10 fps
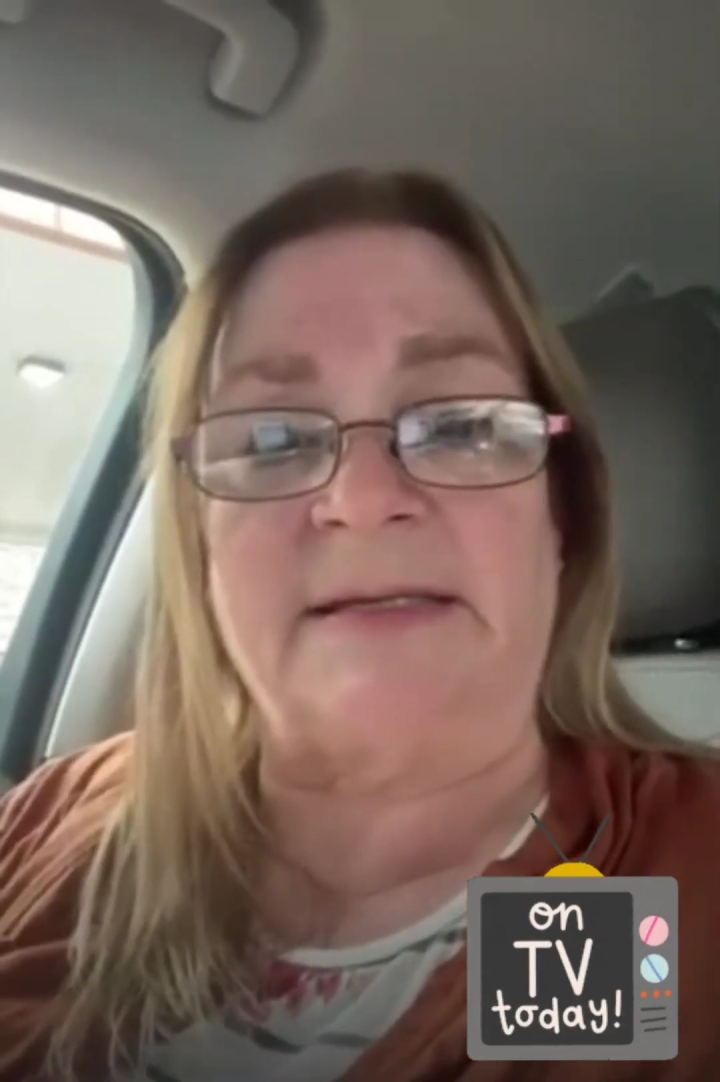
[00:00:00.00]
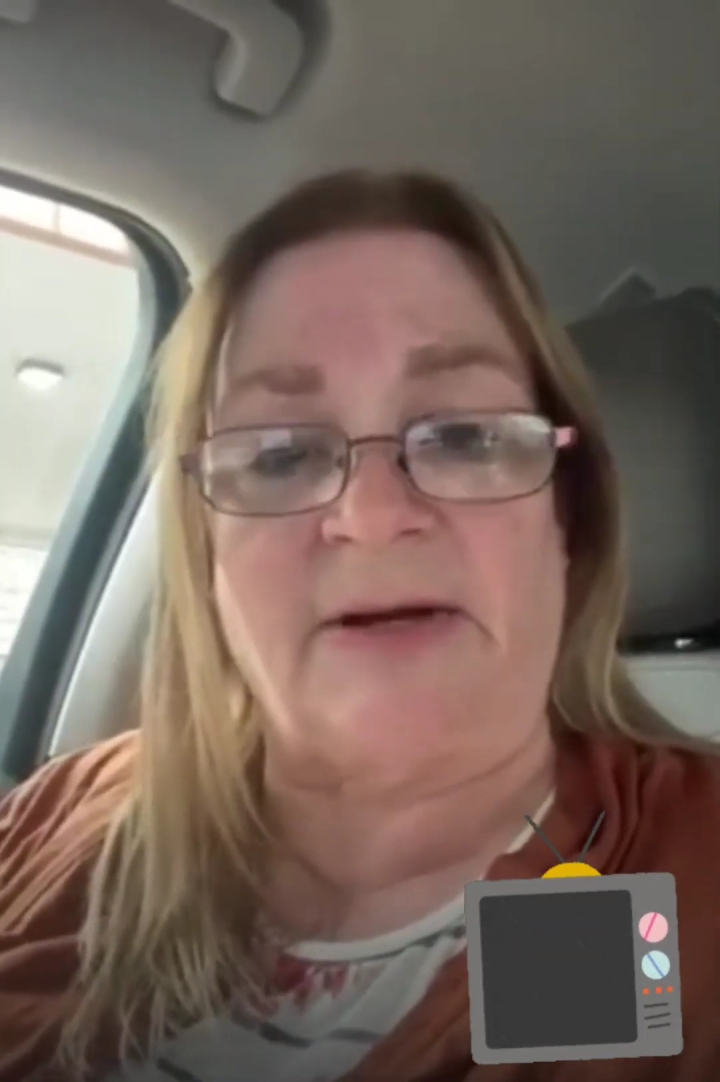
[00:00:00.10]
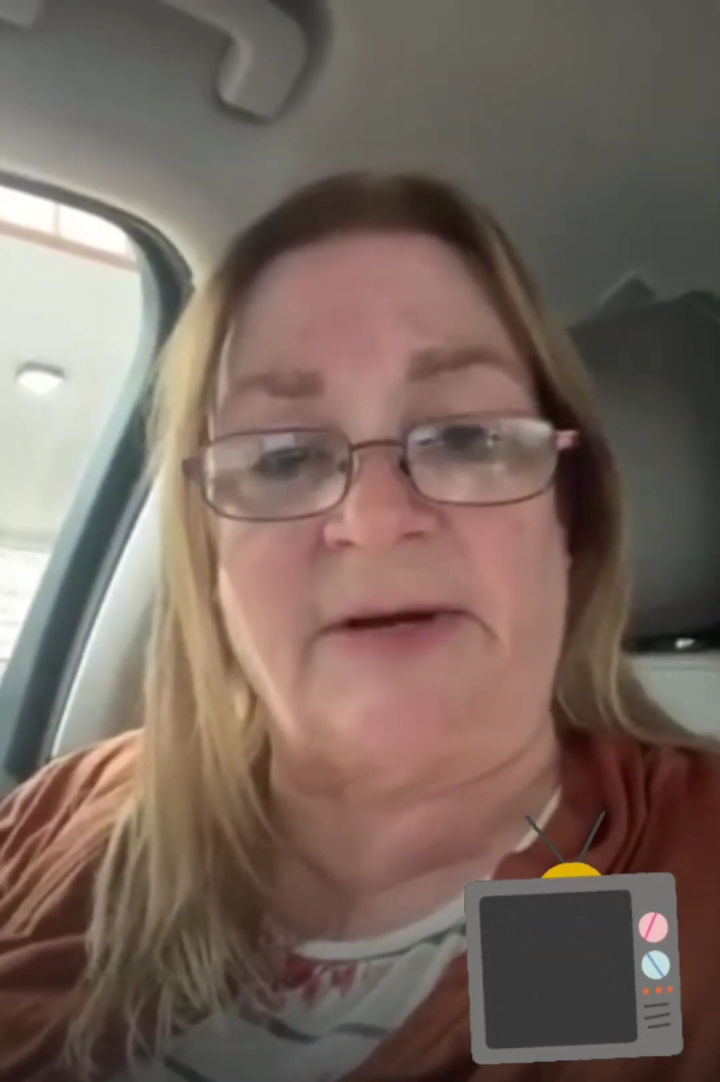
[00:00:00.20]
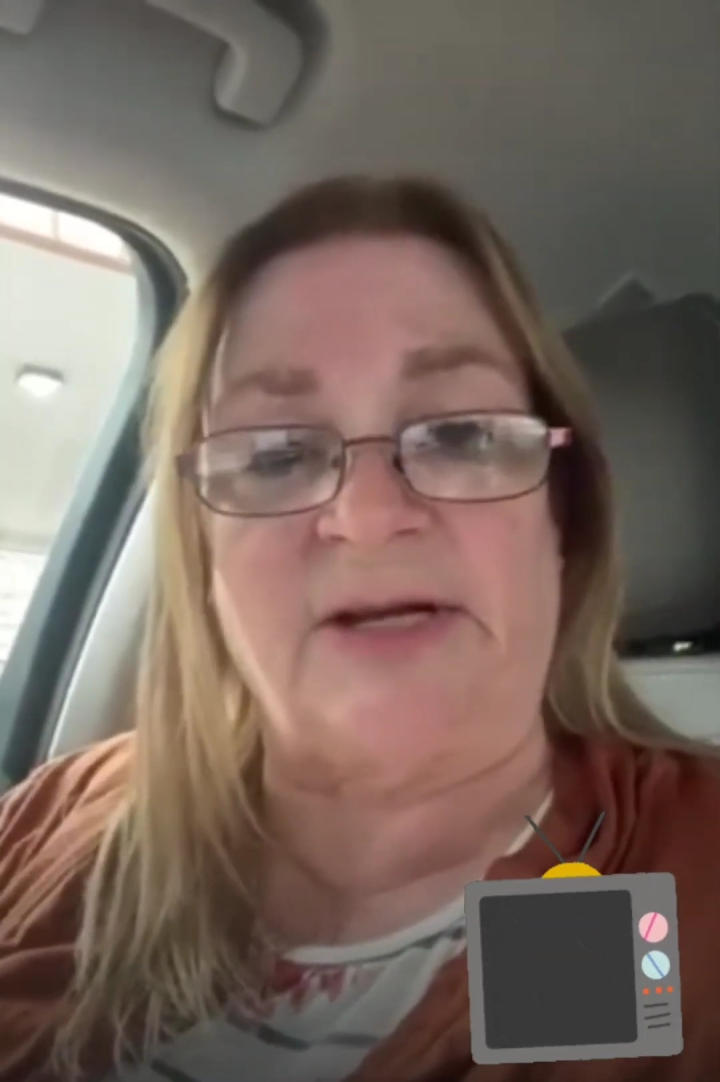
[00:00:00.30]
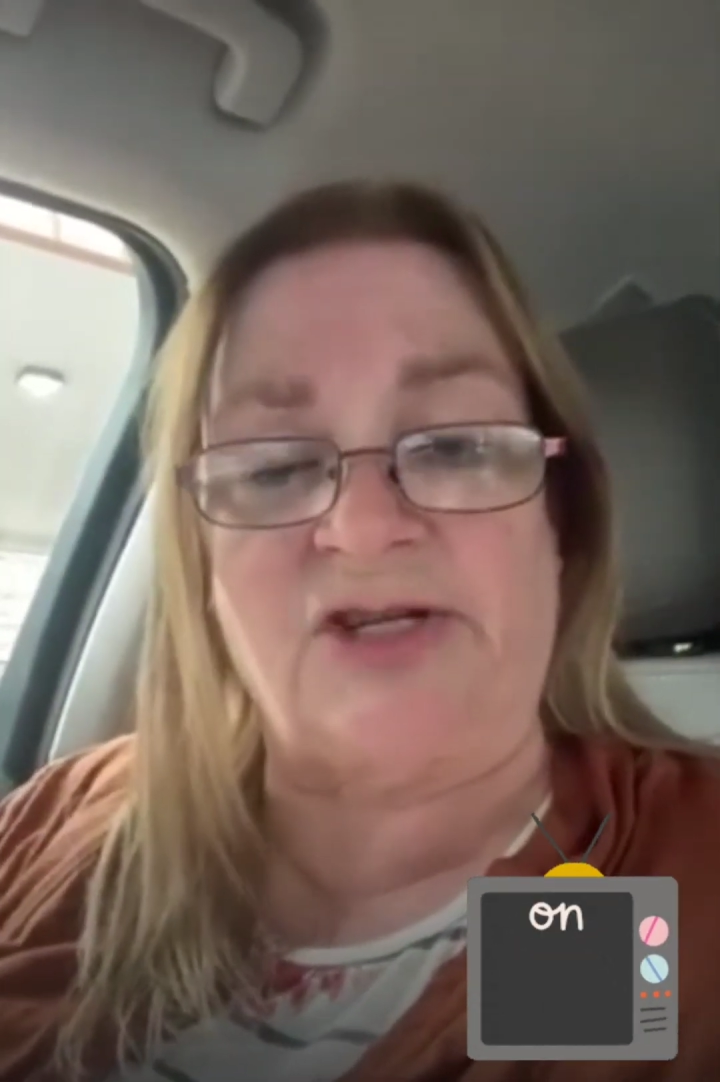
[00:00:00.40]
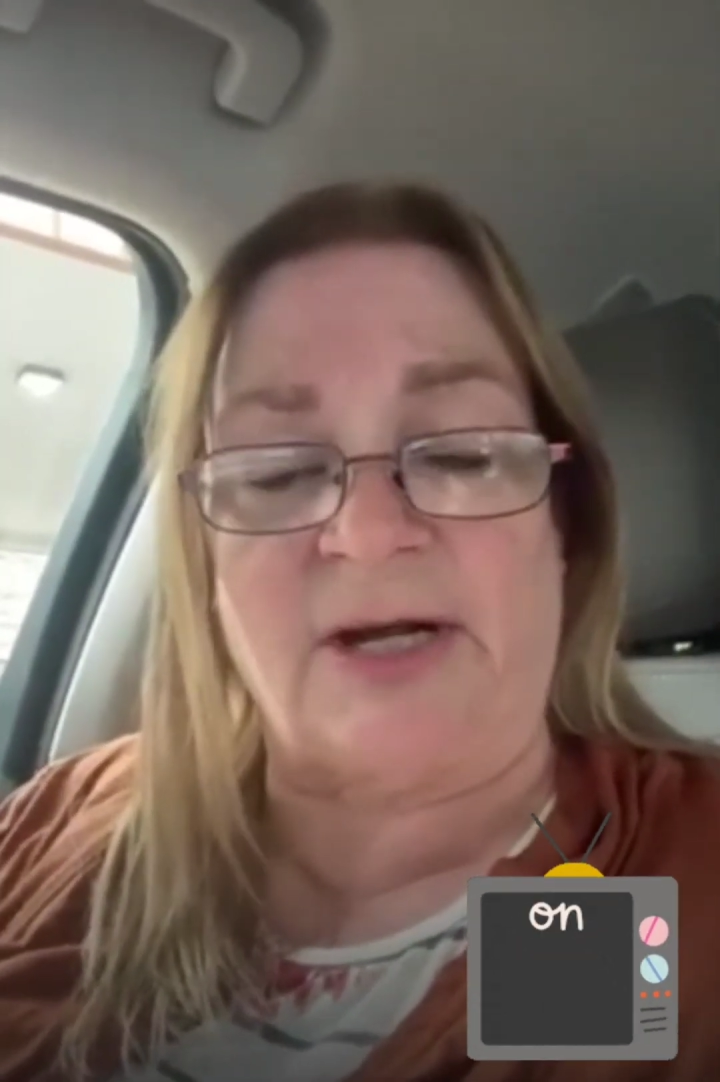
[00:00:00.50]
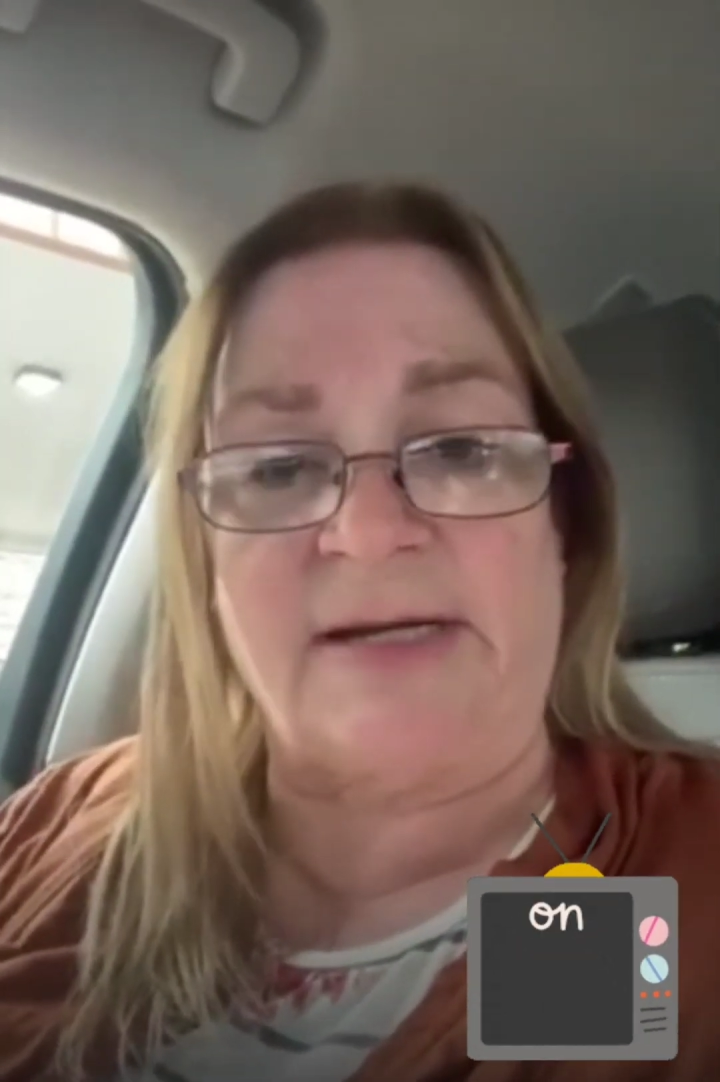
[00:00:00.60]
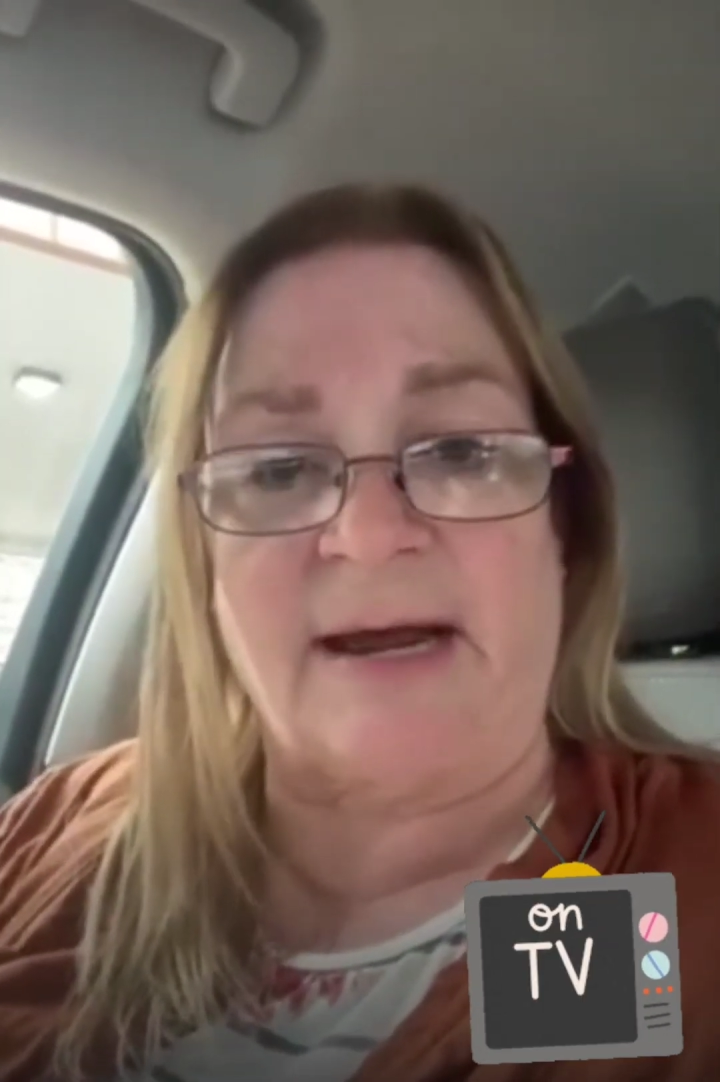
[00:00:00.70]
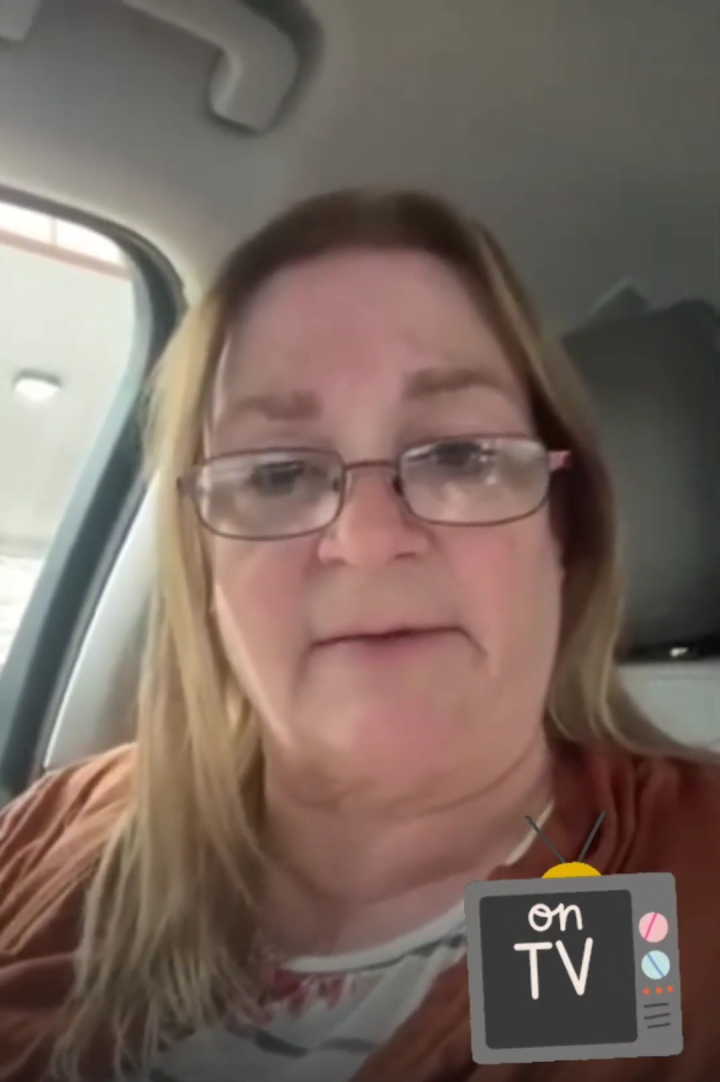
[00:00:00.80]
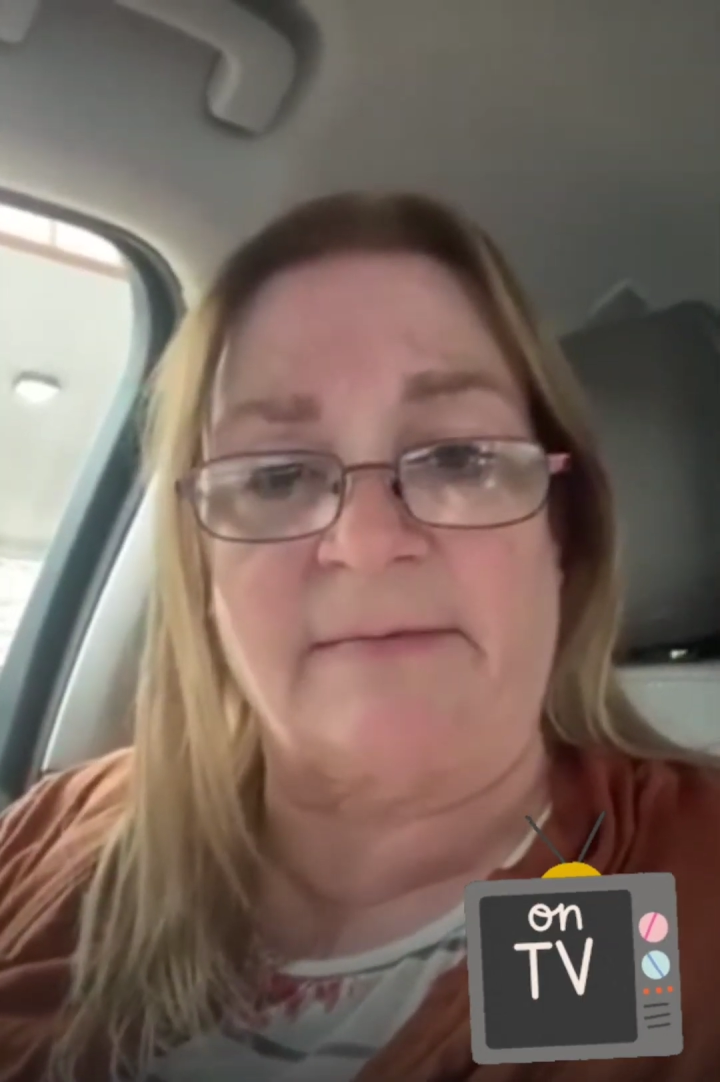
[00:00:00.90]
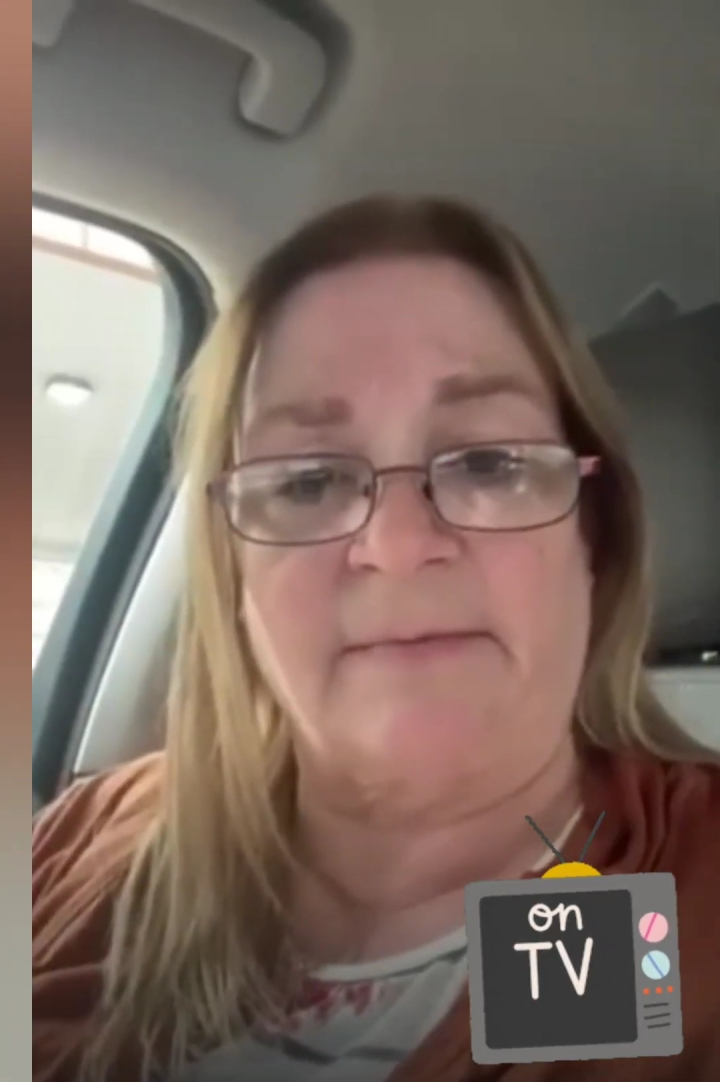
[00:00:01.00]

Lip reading: during a shutdown.